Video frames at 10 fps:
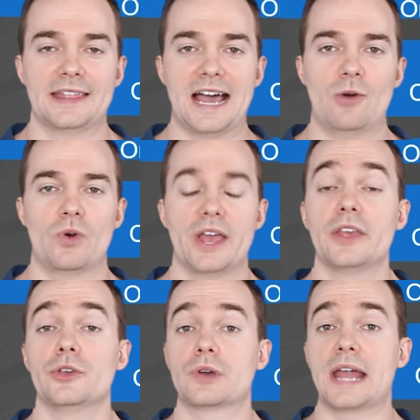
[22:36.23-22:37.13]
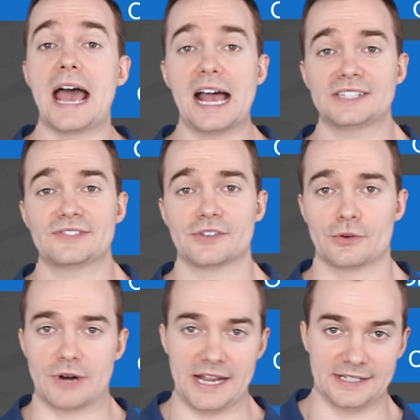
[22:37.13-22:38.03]
That way you can ask for the
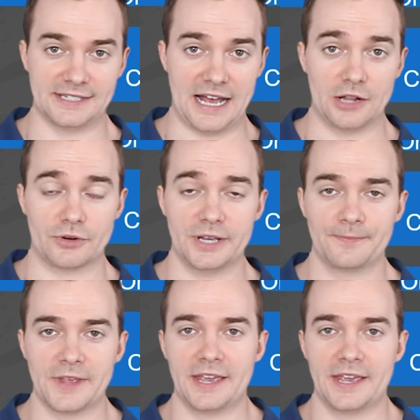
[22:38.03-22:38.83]
right salary